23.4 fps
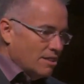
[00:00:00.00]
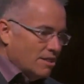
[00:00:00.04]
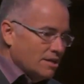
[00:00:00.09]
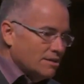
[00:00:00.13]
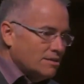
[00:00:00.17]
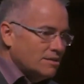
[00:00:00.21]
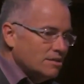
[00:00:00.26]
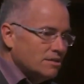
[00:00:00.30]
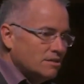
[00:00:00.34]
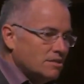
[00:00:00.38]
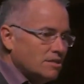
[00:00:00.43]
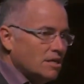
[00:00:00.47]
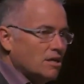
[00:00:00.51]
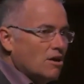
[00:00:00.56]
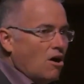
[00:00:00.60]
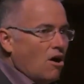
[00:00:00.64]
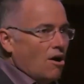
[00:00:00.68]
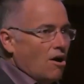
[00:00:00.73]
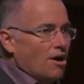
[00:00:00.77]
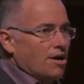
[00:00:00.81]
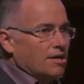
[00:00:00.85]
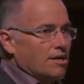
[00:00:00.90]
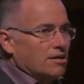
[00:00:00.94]
This is the
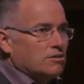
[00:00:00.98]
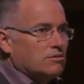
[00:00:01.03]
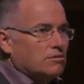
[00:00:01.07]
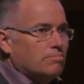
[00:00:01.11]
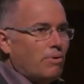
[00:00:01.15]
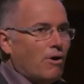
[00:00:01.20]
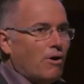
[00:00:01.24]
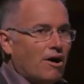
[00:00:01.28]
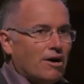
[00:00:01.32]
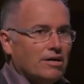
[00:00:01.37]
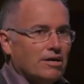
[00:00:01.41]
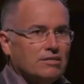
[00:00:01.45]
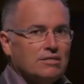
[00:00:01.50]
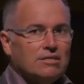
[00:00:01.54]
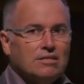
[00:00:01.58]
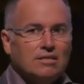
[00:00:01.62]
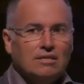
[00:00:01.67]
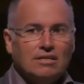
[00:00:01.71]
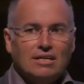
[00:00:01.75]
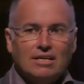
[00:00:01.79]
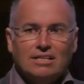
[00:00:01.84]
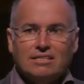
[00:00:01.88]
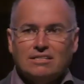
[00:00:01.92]
hardest part
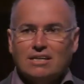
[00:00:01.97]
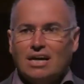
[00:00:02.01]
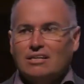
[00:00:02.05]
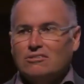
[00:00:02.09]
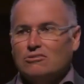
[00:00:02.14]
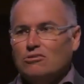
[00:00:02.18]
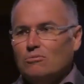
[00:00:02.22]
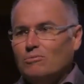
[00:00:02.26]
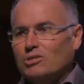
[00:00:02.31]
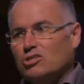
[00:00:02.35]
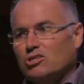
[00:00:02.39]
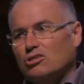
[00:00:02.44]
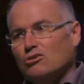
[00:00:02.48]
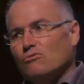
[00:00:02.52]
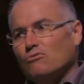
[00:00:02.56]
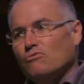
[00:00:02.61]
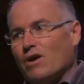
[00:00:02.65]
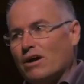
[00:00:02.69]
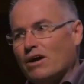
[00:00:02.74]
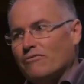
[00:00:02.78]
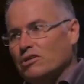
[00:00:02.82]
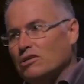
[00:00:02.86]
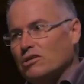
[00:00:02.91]
It's not so much new
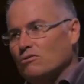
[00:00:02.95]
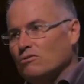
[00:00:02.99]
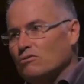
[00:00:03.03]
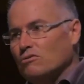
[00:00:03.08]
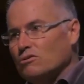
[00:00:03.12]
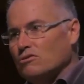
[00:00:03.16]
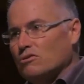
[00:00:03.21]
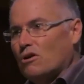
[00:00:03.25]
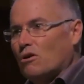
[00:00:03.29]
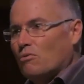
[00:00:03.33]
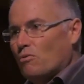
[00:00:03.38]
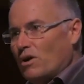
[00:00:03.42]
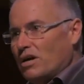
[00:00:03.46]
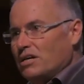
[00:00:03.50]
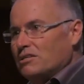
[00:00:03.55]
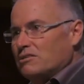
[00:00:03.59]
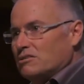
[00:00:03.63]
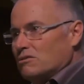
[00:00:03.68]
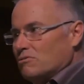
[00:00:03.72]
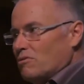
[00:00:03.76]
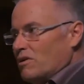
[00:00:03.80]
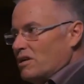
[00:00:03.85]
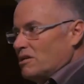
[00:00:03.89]
revenue. There are
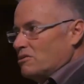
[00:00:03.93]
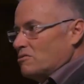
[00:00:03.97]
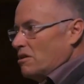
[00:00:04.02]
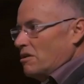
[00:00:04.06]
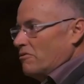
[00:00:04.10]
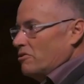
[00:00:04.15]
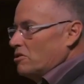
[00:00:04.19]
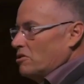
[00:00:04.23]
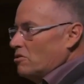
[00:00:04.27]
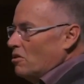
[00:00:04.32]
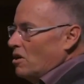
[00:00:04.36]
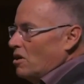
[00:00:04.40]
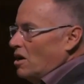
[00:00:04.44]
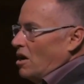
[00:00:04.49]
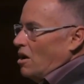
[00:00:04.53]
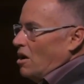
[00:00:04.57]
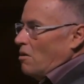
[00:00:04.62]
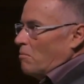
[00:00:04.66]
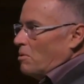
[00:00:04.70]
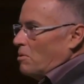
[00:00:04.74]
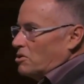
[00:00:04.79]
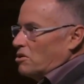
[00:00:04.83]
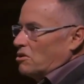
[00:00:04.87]
ways to raise revenue,
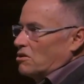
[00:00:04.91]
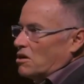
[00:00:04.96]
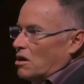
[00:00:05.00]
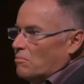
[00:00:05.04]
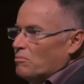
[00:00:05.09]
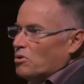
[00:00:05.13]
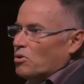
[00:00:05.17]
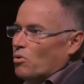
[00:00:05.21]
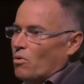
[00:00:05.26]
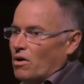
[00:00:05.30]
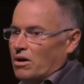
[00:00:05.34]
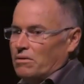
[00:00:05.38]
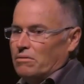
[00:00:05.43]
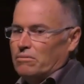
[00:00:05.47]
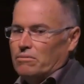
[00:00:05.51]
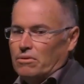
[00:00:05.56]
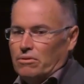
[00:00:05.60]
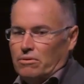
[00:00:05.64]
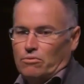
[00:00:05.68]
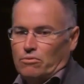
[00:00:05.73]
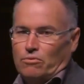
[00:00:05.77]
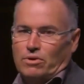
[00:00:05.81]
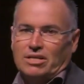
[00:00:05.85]
but the number
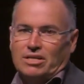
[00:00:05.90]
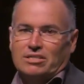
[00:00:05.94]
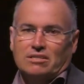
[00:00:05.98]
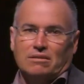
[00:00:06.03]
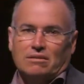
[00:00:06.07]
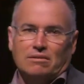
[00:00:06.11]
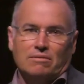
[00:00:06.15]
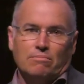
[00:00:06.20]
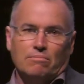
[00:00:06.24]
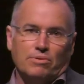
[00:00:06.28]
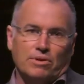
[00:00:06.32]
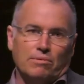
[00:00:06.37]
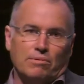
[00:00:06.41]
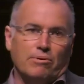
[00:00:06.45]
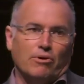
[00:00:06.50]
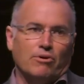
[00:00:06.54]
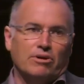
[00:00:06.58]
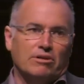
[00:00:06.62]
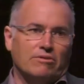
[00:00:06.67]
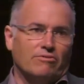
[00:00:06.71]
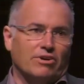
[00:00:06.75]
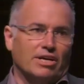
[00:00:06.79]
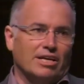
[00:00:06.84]
one reason
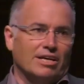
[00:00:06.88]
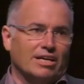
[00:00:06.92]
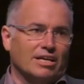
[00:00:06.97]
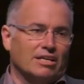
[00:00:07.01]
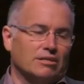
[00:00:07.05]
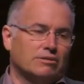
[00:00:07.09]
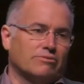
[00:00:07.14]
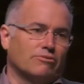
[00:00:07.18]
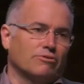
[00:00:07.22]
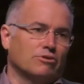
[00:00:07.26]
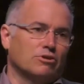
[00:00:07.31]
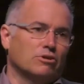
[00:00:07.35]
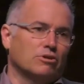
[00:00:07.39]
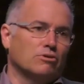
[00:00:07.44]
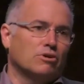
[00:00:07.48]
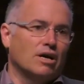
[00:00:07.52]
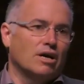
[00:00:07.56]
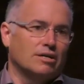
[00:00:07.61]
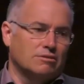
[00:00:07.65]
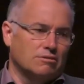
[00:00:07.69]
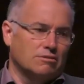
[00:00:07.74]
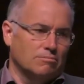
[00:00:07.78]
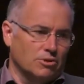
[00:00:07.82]
people innovate is for new
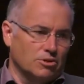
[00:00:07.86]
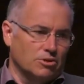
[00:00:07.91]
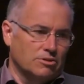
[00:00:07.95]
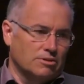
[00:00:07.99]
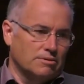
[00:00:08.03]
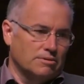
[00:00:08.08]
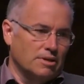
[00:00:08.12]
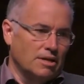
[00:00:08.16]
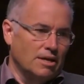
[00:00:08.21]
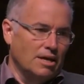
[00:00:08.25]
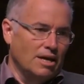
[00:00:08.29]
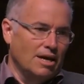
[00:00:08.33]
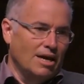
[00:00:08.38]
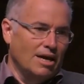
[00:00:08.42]
customers.